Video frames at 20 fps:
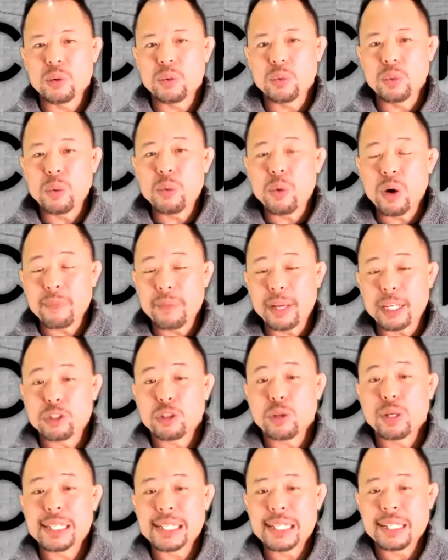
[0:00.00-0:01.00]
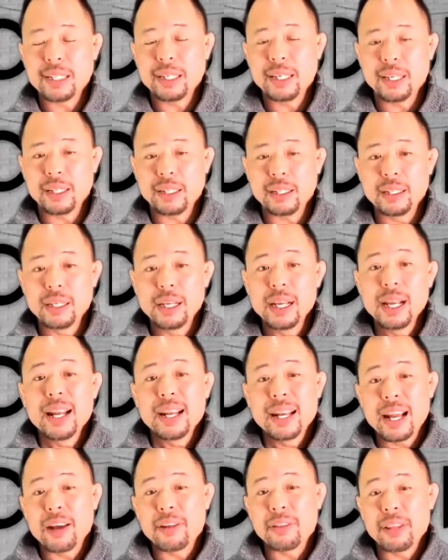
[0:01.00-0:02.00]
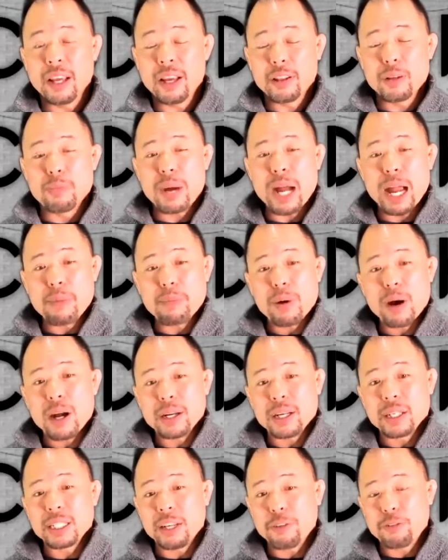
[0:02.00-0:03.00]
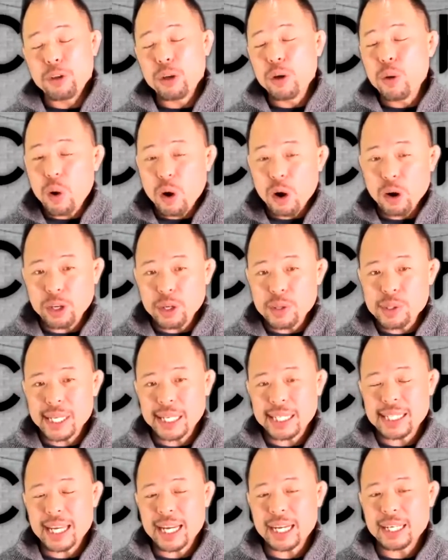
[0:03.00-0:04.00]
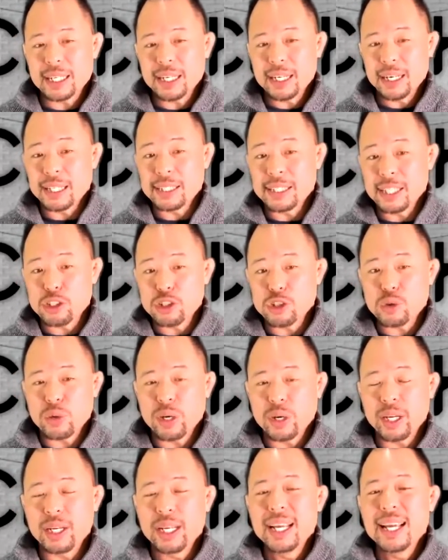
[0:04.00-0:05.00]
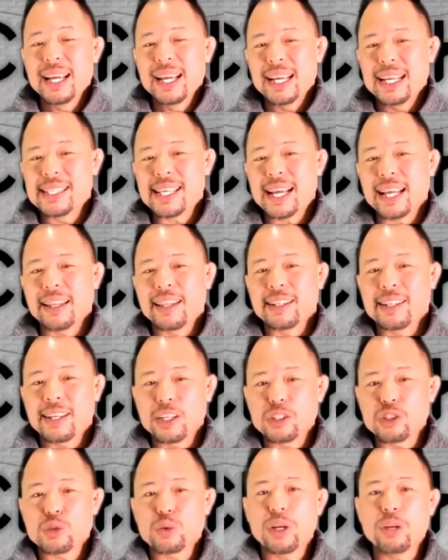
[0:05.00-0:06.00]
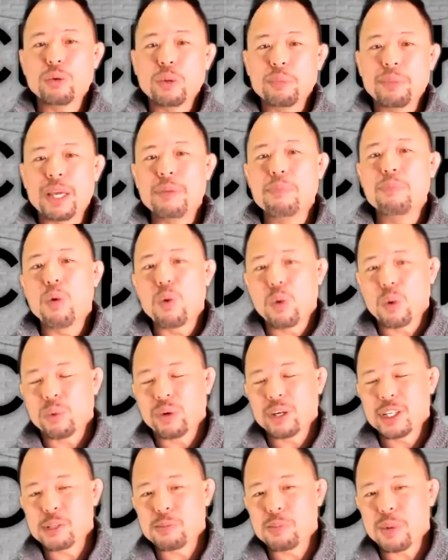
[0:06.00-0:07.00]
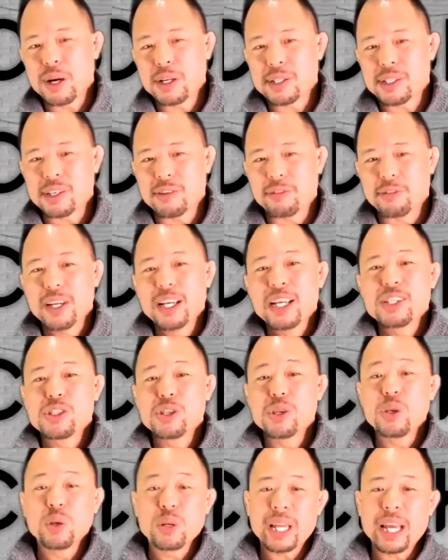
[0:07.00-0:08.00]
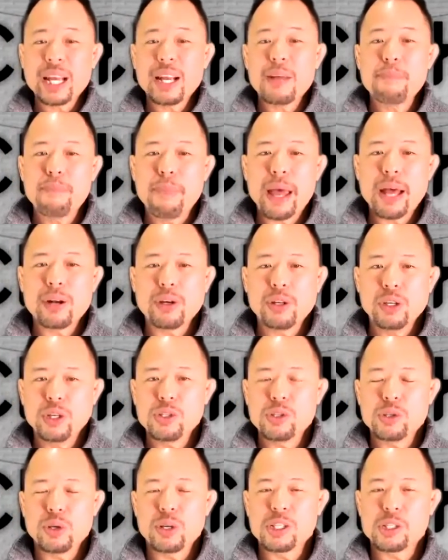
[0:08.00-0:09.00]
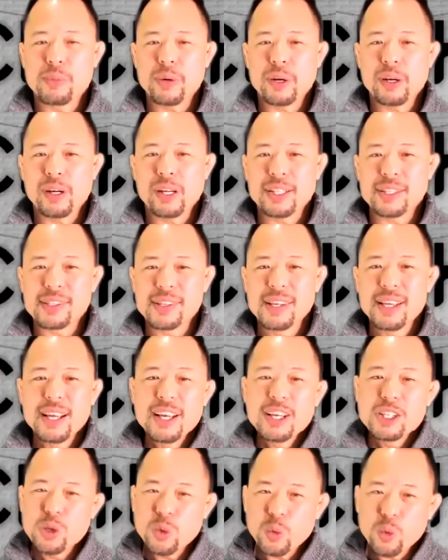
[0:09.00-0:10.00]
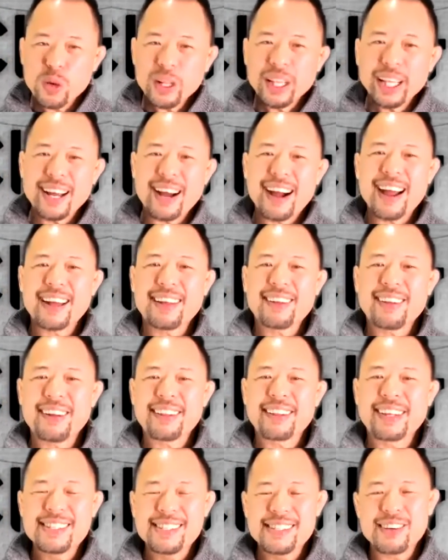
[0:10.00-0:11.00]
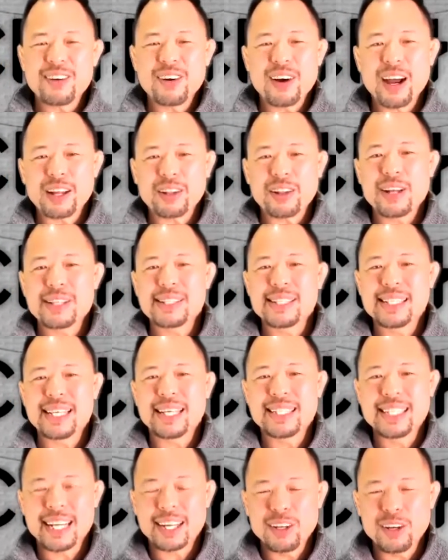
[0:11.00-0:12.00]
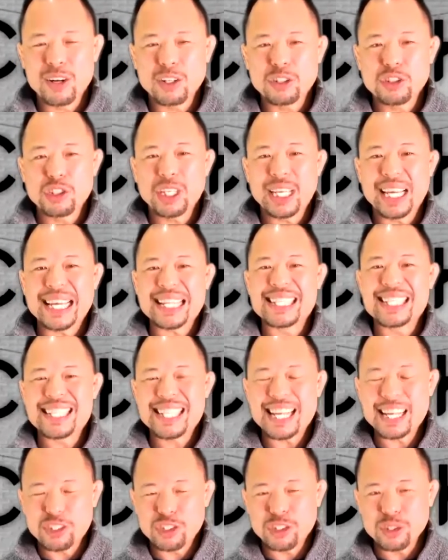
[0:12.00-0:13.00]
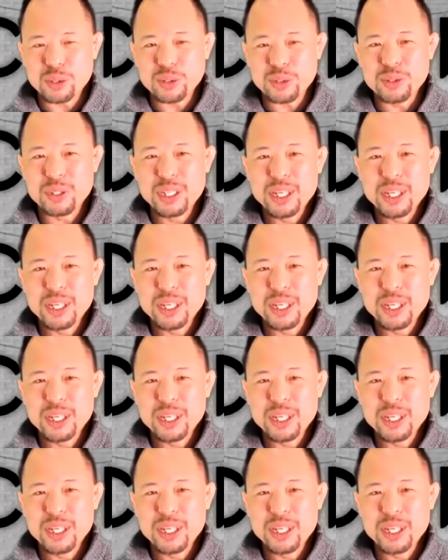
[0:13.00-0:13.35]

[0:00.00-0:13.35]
we want to make sure it's clean. Now, the other byproduct, if you are using a touch screen, is that the touch screen will be more responsive. So you'll get a better user experience. So really consider iCloth as a technology essential.